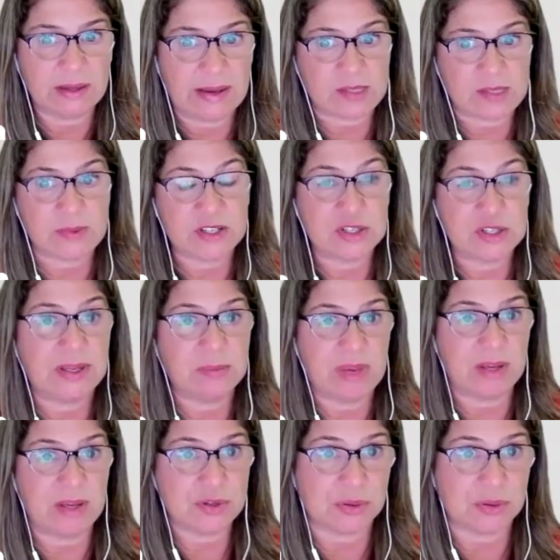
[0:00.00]
aspects you can
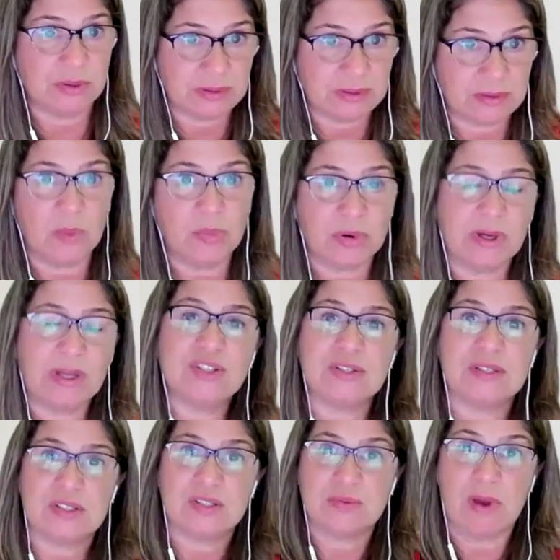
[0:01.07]
measure in
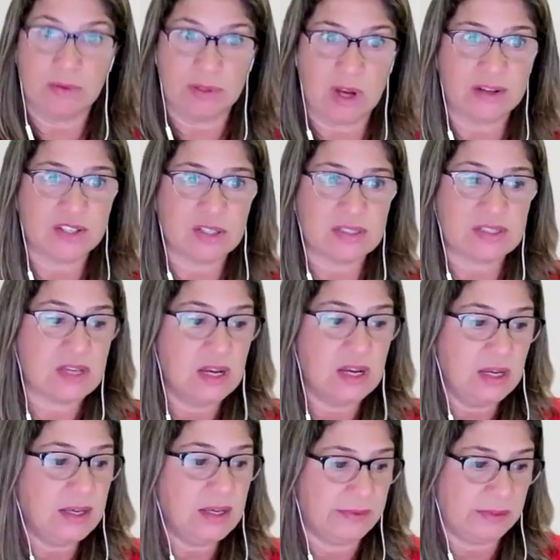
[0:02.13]
operations as well, not just
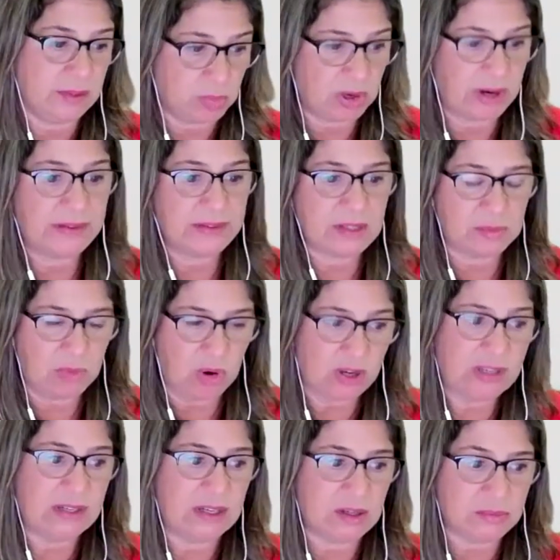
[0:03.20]
in the brand and
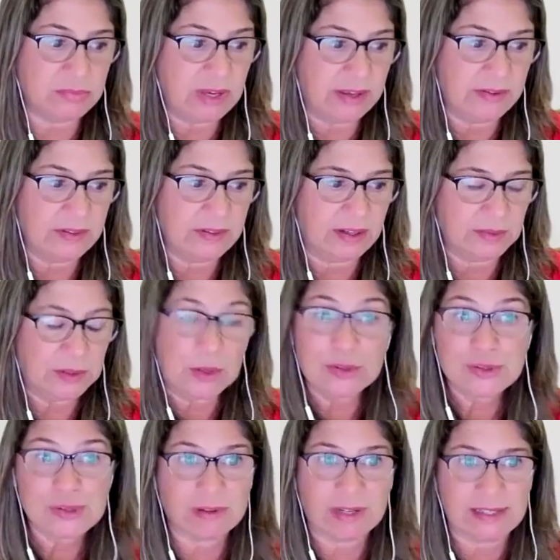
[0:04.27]
marketing, but those
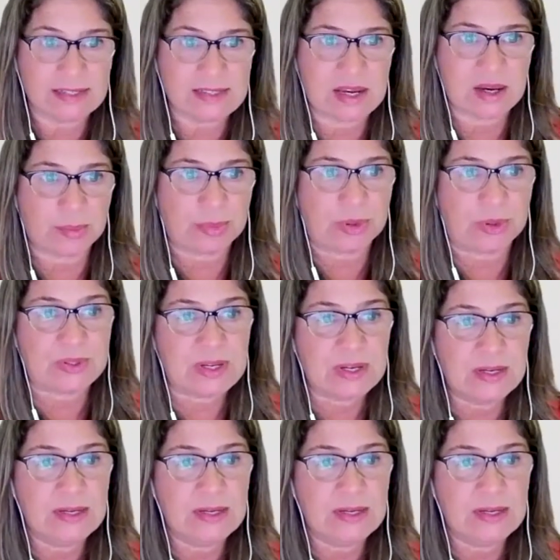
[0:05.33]
are great examples.